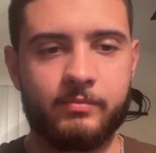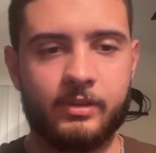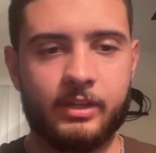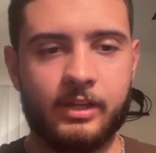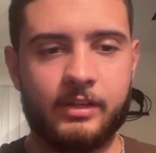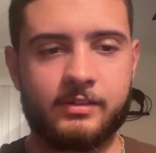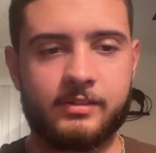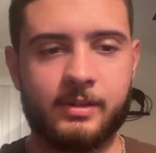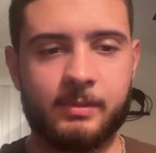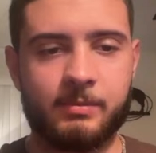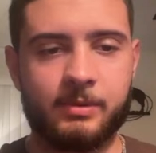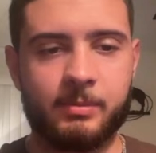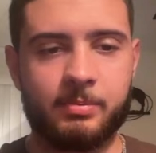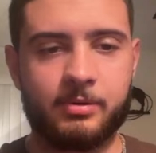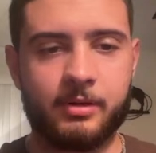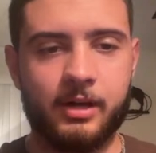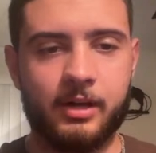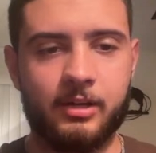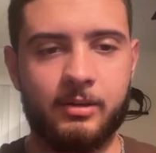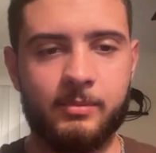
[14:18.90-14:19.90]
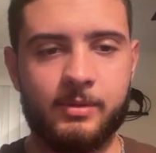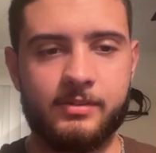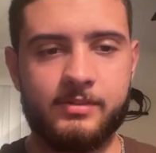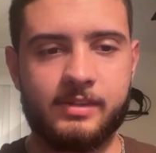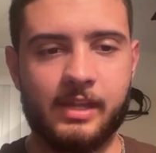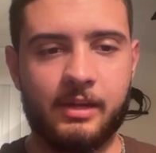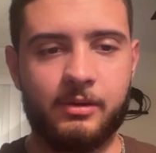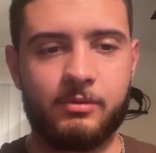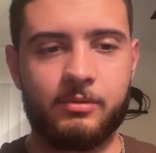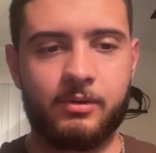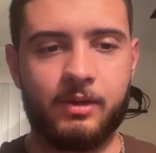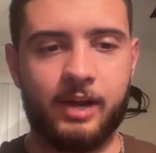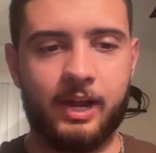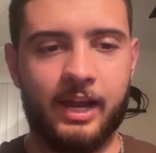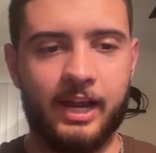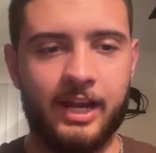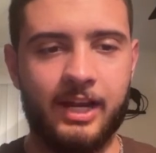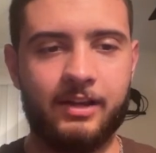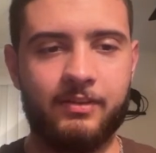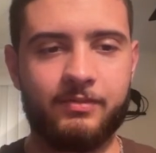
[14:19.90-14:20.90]
Except the problem is they don't
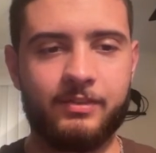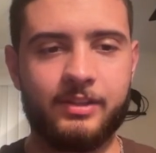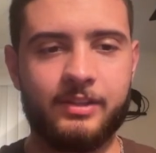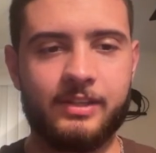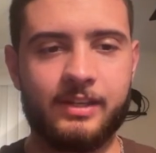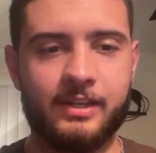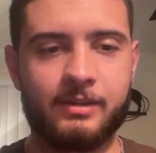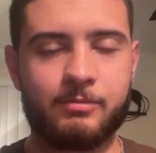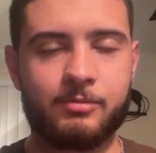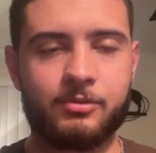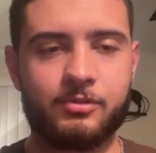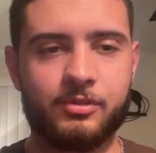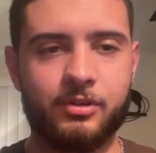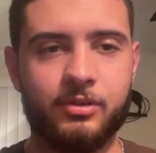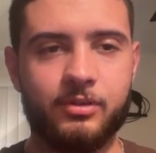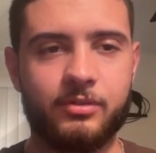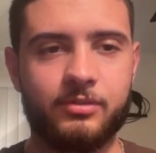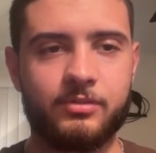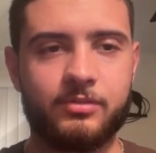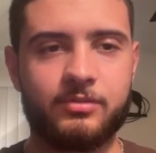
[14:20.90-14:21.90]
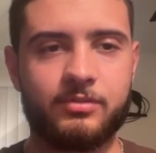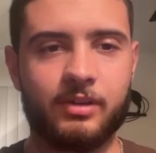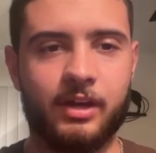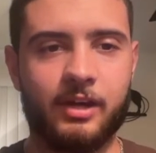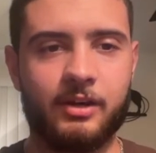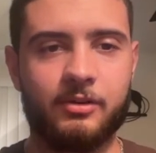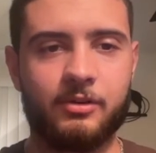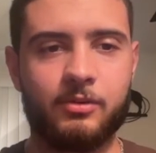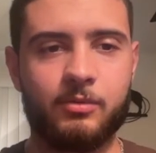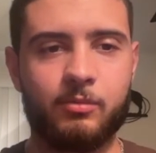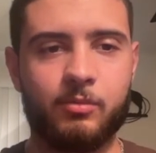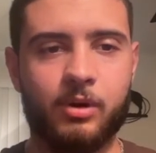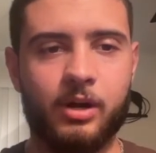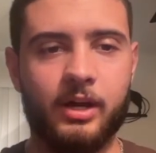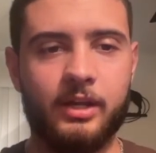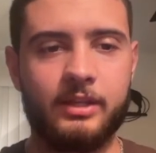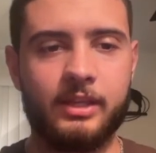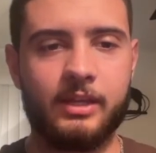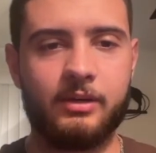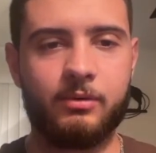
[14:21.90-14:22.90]
have the damn results. I don't know
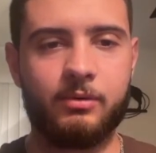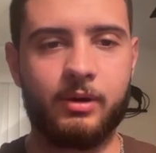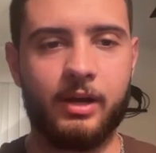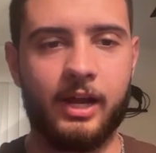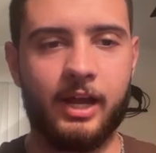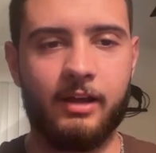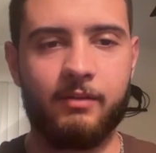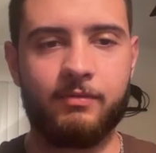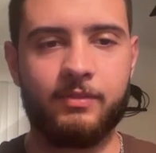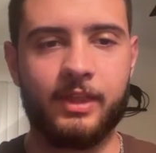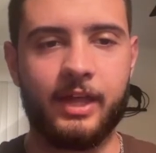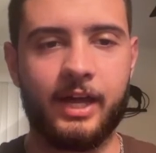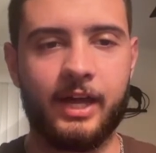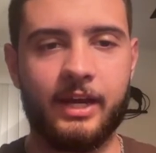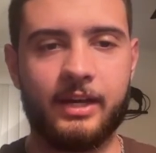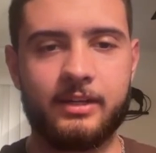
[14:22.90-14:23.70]
why they don't have that.